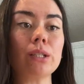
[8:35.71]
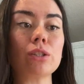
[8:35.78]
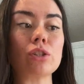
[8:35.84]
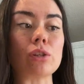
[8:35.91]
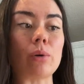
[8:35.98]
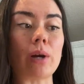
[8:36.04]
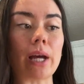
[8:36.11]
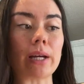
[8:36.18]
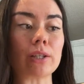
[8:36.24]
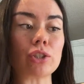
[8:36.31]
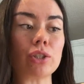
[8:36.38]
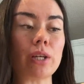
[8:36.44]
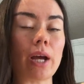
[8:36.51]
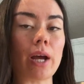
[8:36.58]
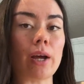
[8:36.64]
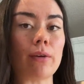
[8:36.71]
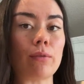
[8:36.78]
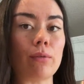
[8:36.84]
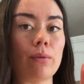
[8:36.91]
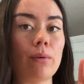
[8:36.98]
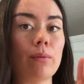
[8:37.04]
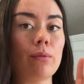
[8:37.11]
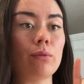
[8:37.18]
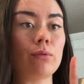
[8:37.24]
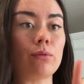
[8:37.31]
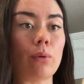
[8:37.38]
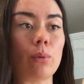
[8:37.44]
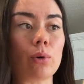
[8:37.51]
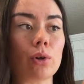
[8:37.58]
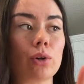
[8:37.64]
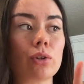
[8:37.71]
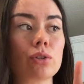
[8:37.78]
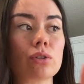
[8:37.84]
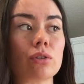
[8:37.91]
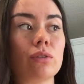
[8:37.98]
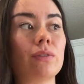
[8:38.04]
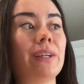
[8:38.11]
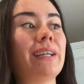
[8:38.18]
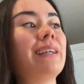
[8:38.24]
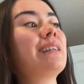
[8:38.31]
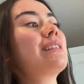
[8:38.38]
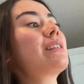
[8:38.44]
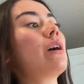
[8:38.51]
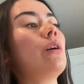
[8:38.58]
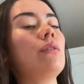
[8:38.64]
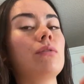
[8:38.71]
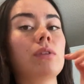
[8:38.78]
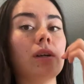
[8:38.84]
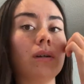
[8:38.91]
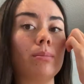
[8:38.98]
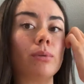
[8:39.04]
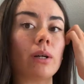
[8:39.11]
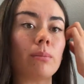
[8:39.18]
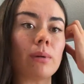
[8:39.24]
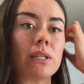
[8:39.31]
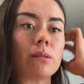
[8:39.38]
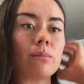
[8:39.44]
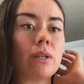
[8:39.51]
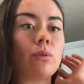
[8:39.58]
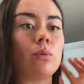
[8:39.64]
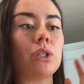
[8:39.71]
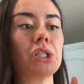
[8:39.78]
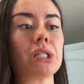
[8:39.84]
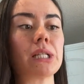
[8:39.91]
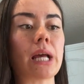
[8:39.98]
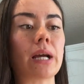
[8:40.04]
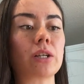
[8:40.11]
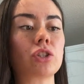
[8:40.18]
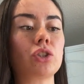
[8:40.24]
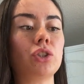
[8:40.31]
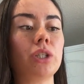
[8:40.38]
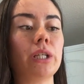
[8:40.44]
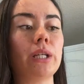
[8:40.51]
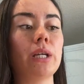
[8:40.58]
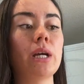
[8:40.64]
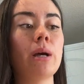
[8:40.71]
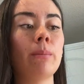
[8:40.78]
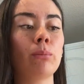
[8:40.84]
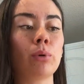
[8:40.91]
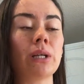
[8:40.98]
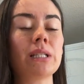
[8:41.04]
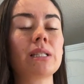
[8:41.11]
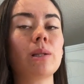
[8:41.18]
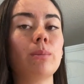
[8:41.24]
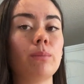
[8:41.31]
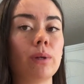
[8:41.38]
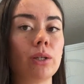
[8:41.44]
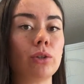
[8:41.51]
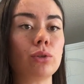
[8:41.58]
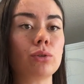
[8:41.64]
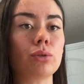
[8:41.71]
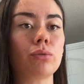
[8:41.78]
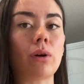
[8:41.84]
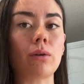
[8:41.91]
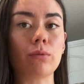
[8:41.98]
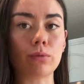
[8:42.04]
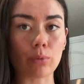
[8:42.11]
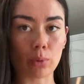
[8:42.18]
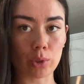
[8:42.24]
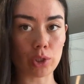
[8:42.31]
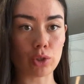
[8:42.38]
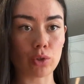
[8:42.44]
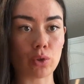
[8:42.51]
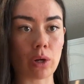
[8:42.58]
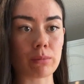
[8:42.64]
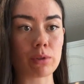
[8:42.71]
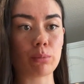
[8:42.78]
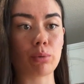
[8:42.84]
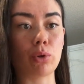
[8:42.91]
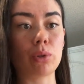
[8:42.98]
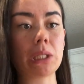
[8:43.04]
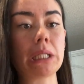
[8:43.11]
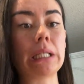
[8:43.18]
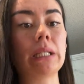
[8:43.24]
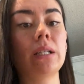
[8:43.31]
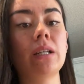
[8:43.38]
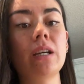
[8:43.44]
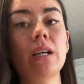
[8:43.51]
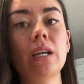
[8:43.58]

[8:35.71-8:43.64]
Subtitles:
So I actually had 4 servings of the plant-based meat, which is actually brings the meal to around 42 grams of protein.